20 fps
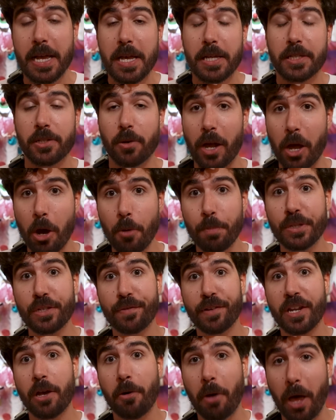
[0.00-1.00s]
So I hope this
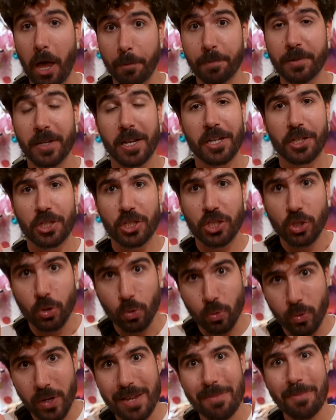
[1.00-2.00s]
video helps
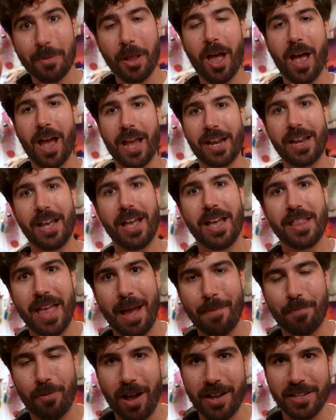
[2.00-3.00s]
streamline
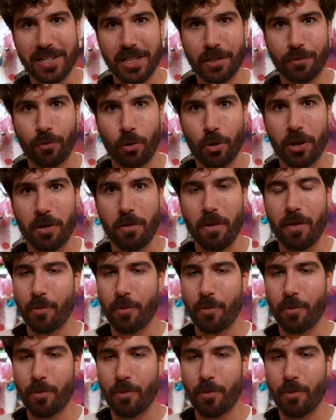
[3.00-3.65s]
that process for you.